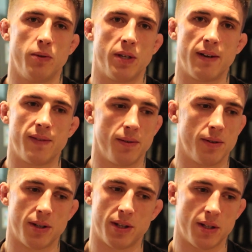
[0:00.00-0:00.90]
no different.
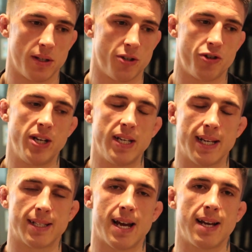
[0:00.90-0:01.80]
Treat the
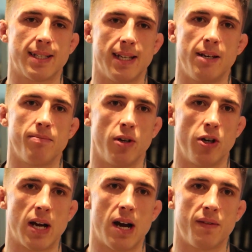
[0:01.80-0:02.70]
exact same,
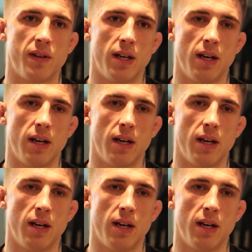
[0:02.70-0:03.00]
look after you.